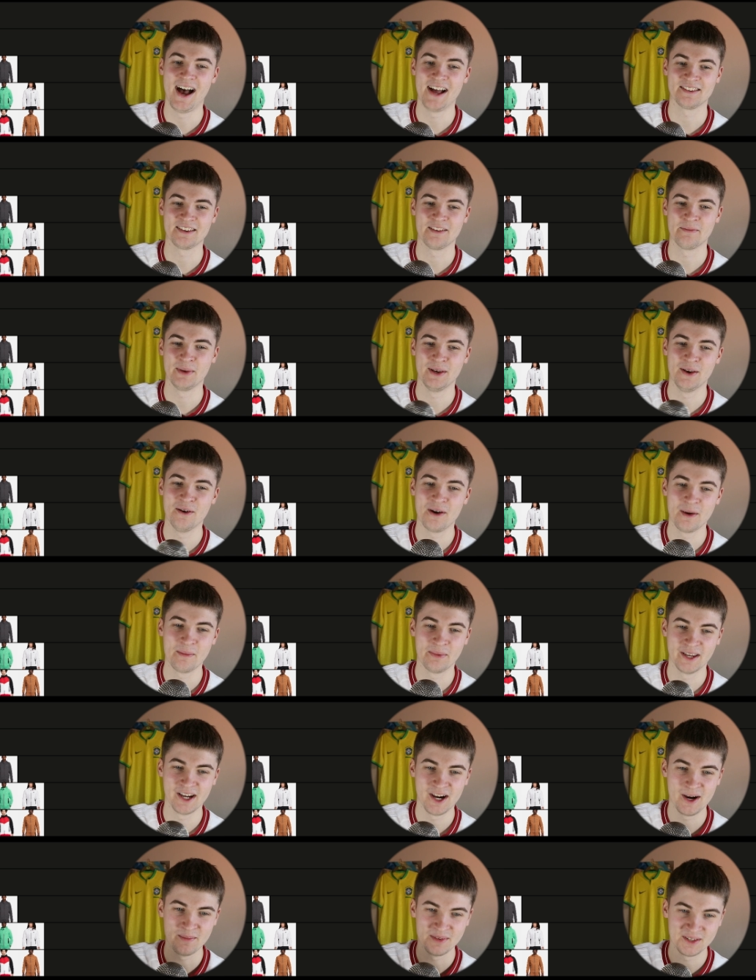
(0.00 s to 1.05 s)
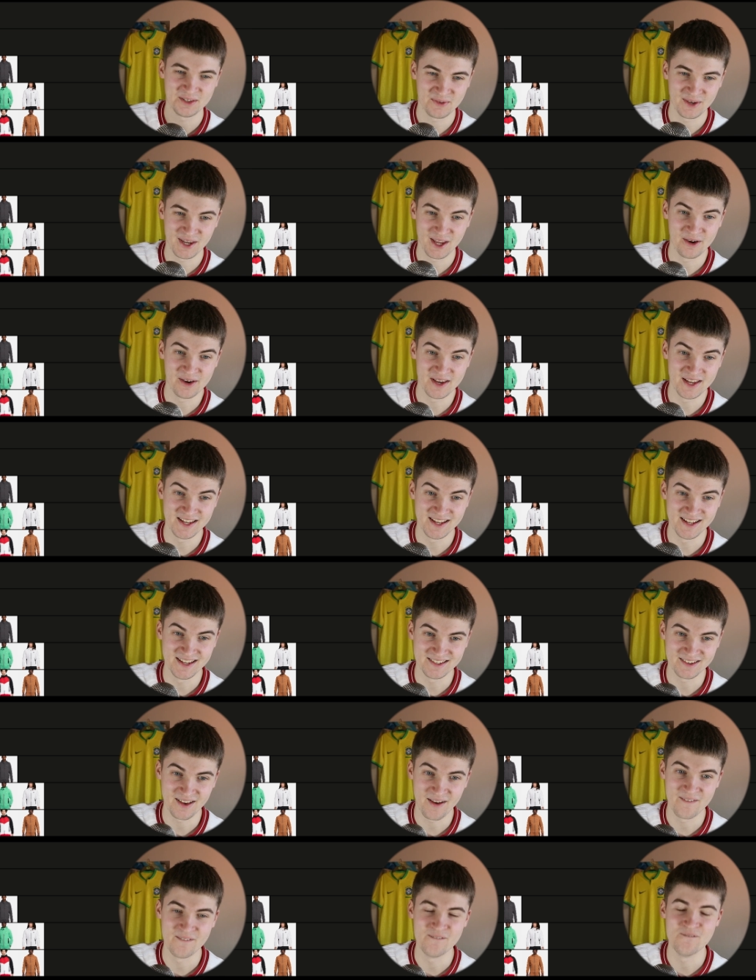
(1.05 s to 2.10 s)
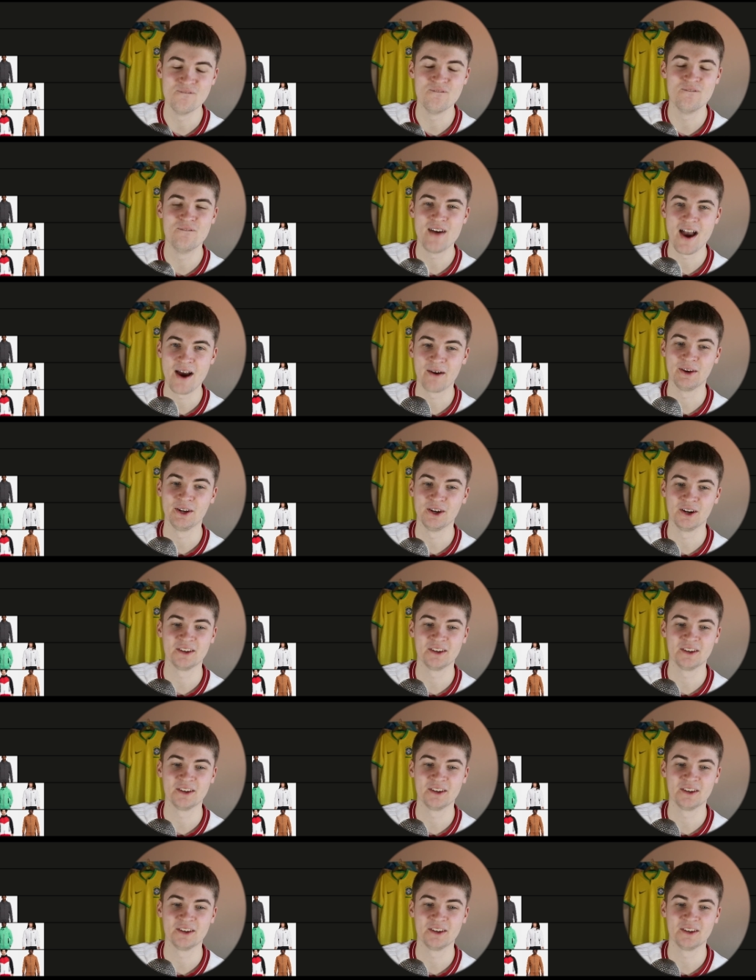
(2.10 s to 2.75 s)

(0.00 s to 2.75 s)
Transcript: as I've been hyping up this video, it is a very